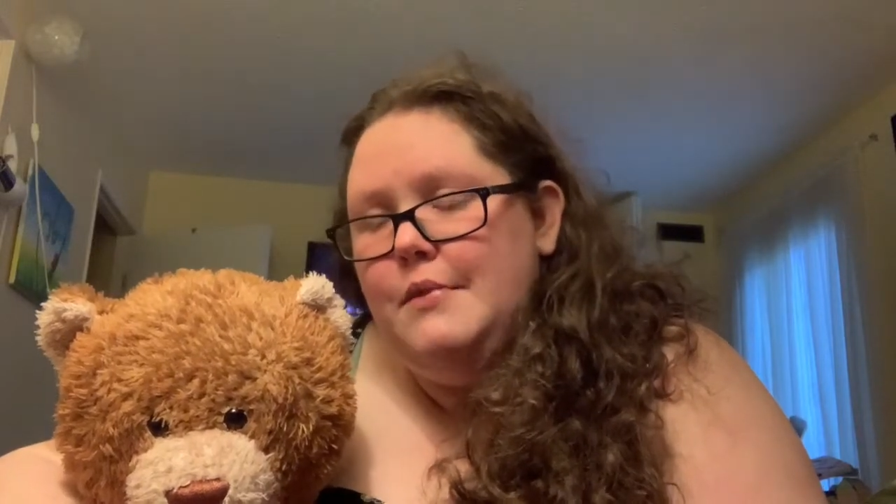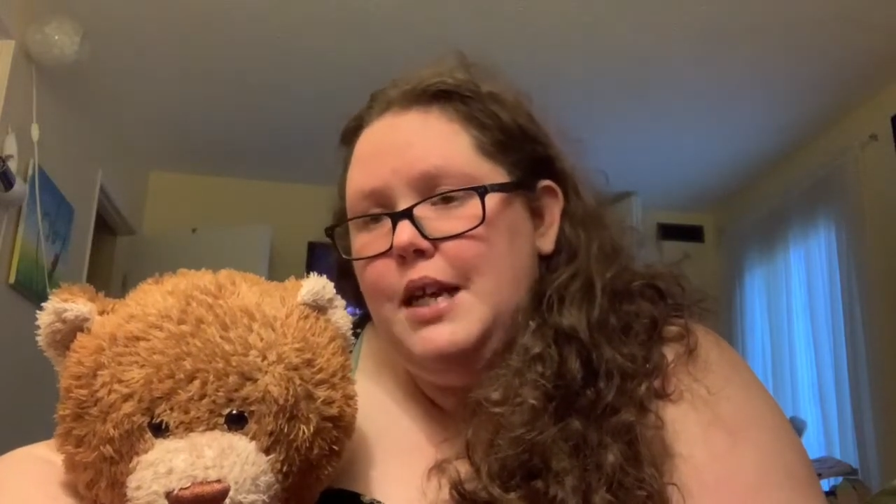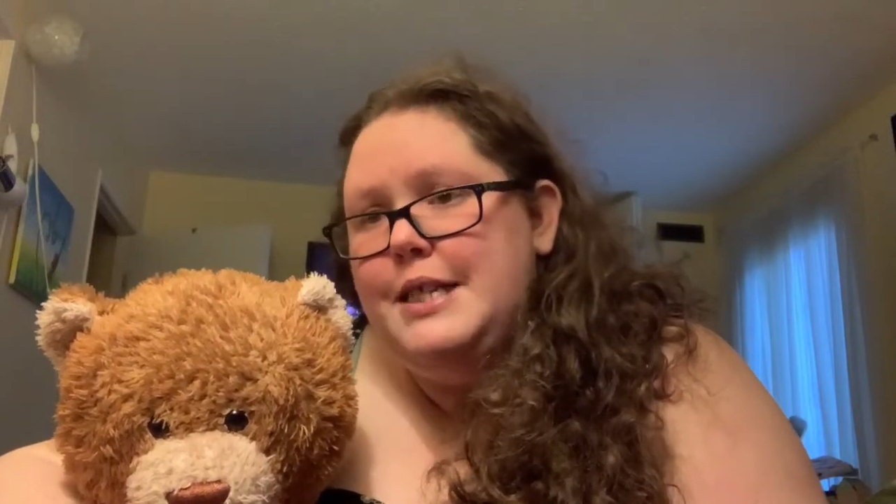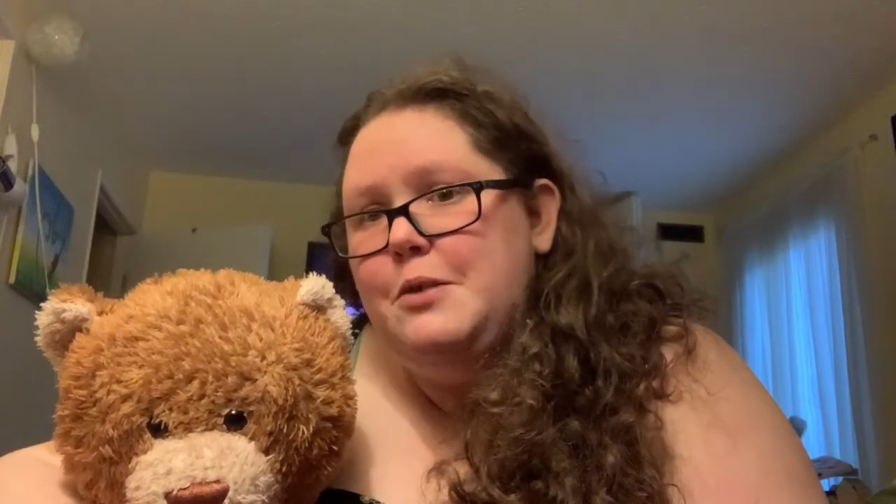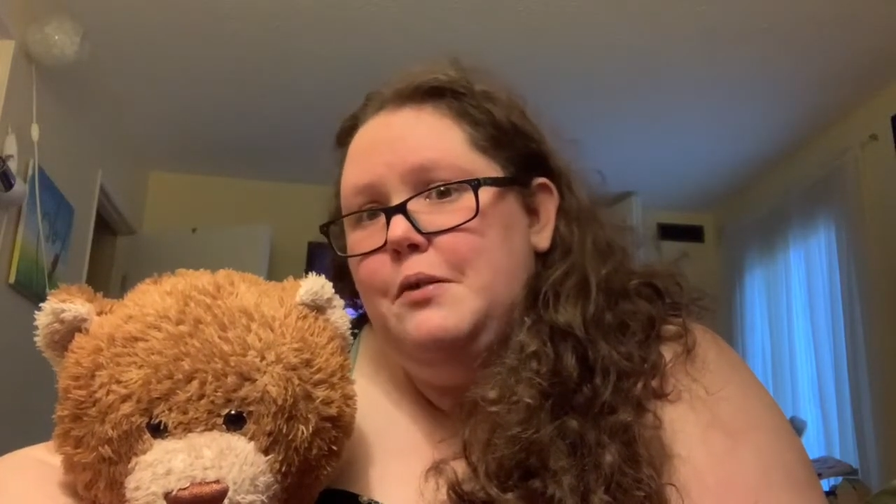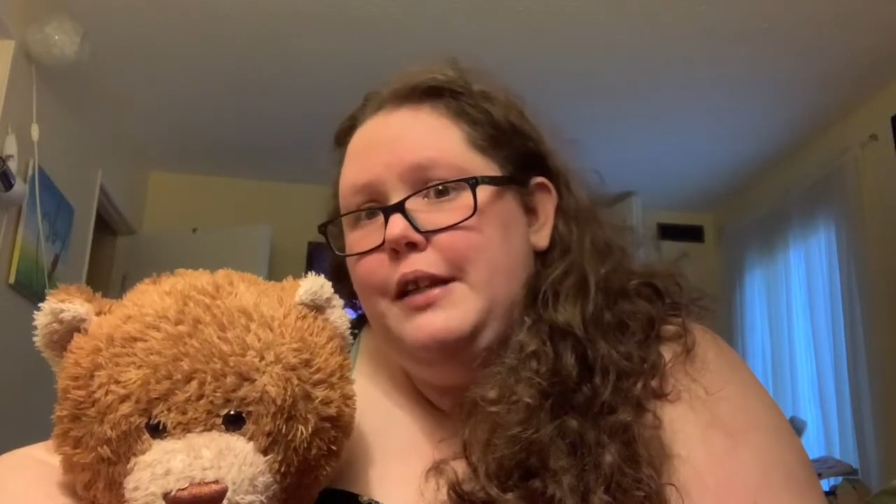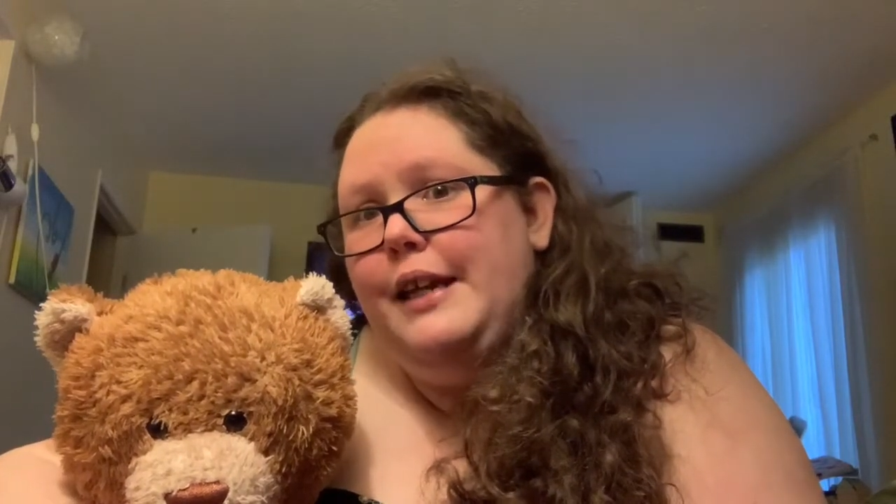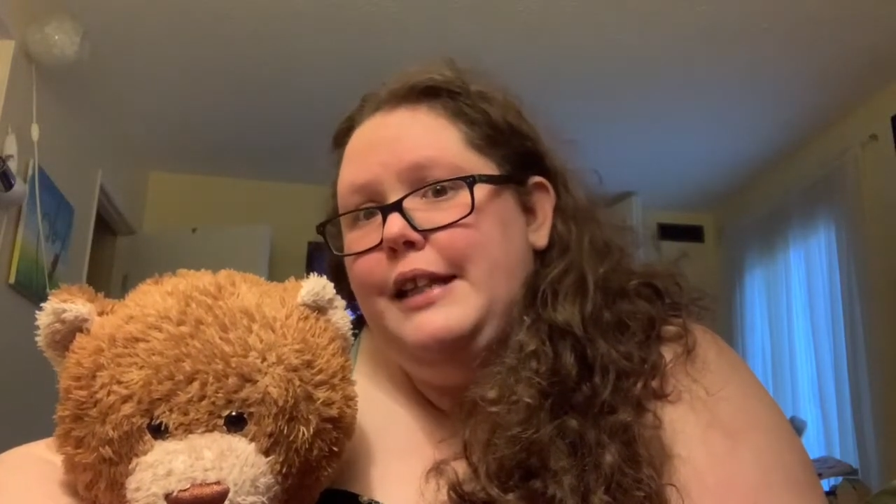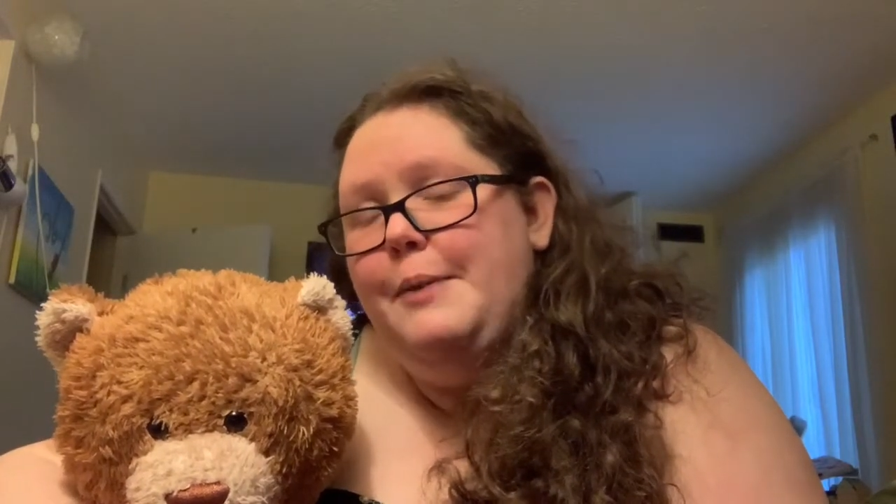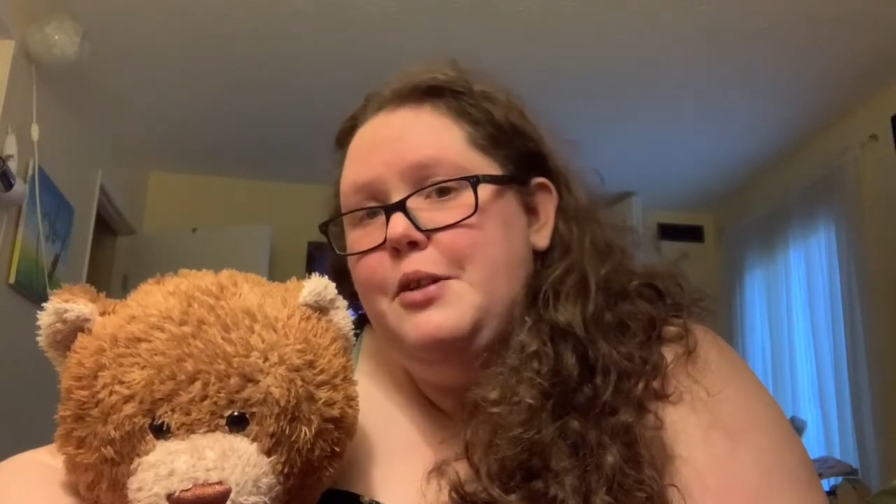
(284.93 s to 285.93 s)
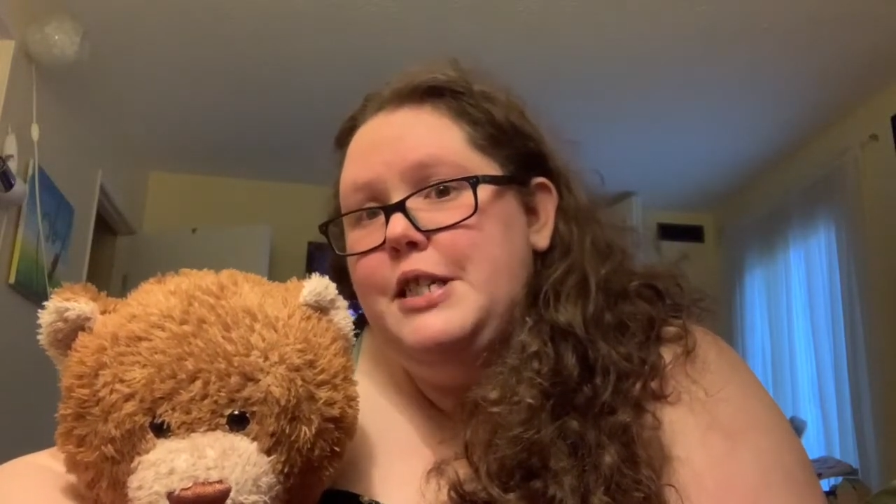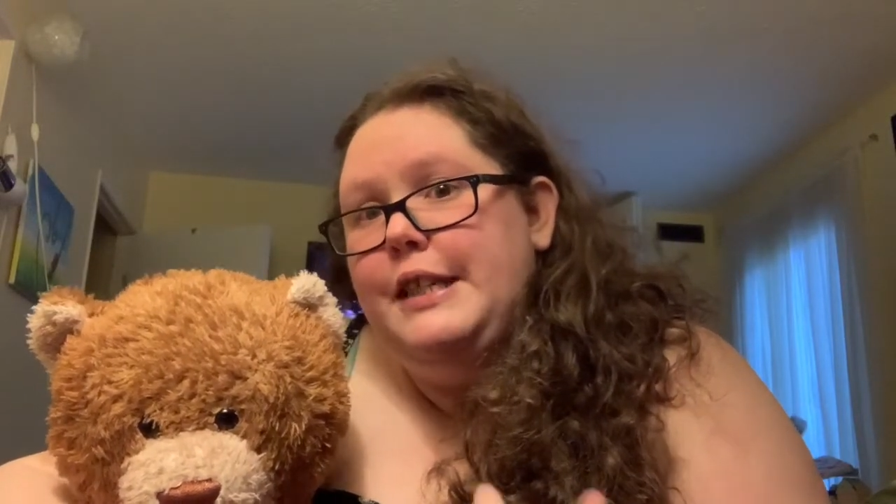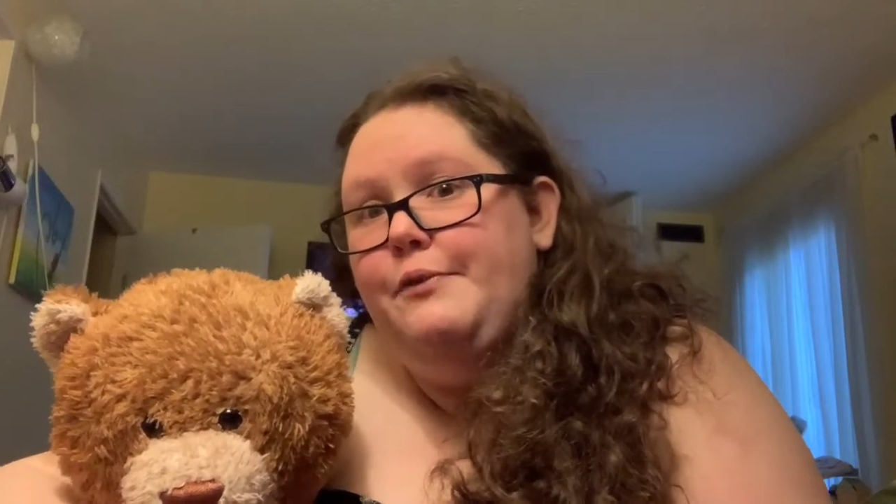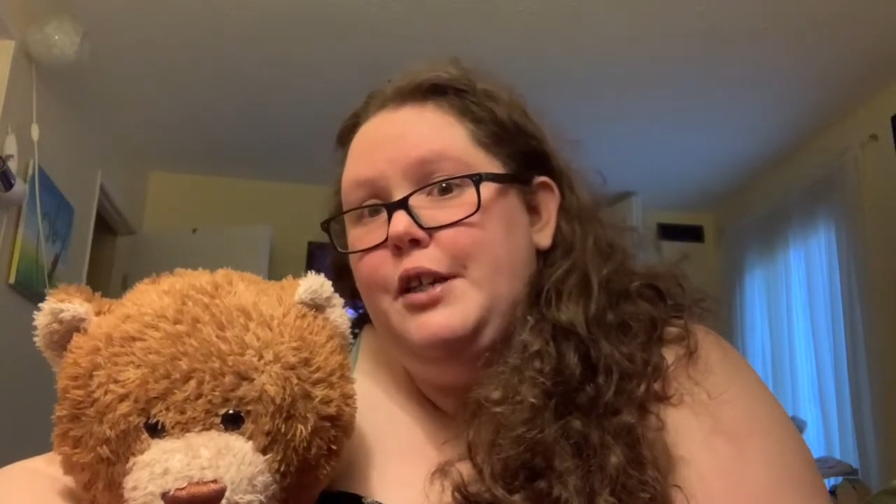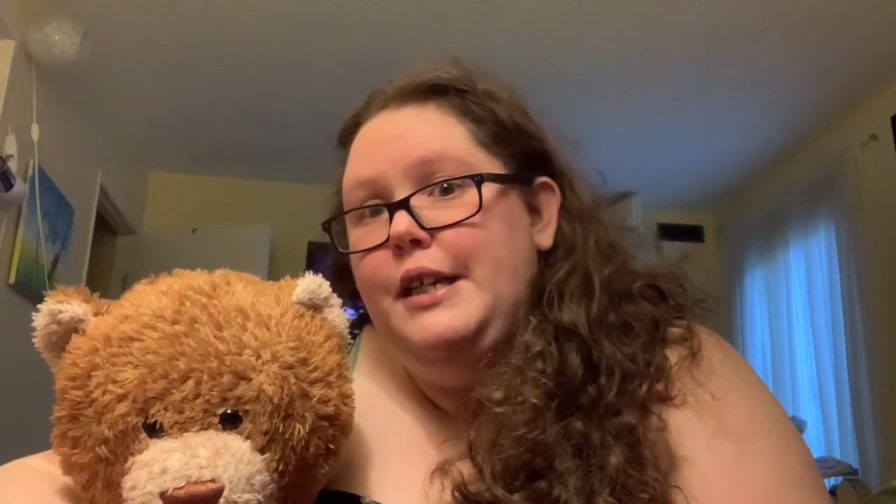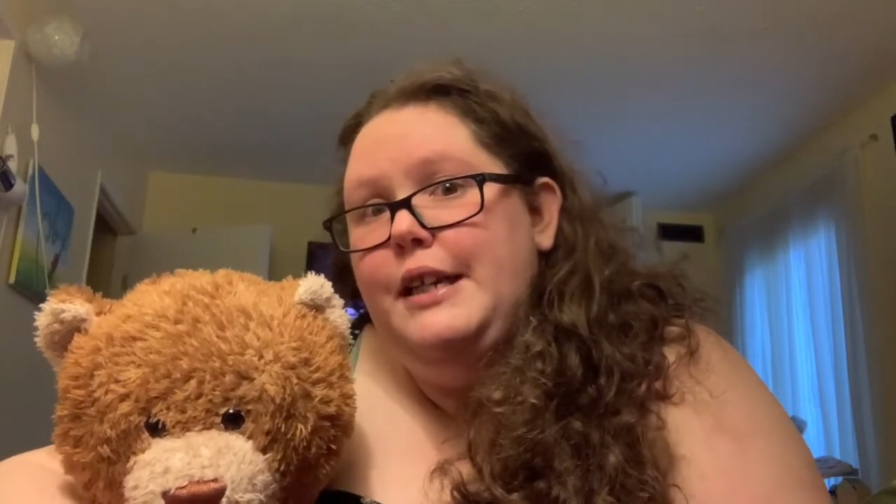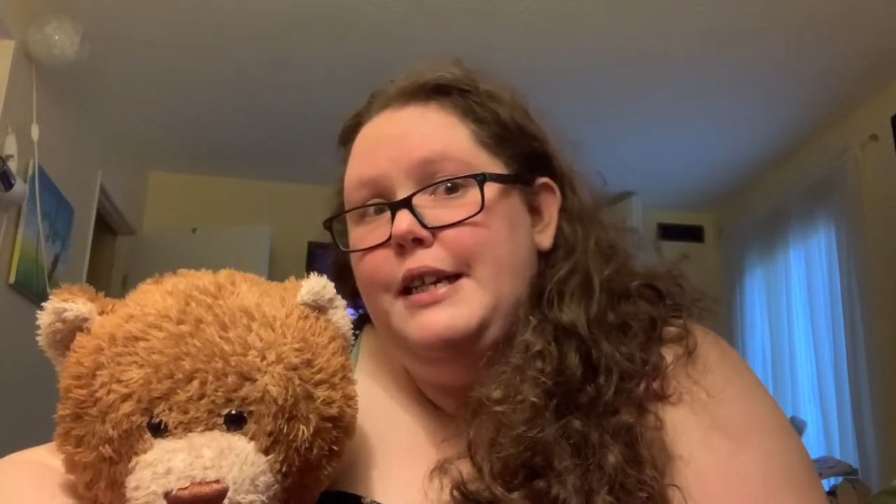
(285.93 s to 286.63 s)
And so, labor and delivery,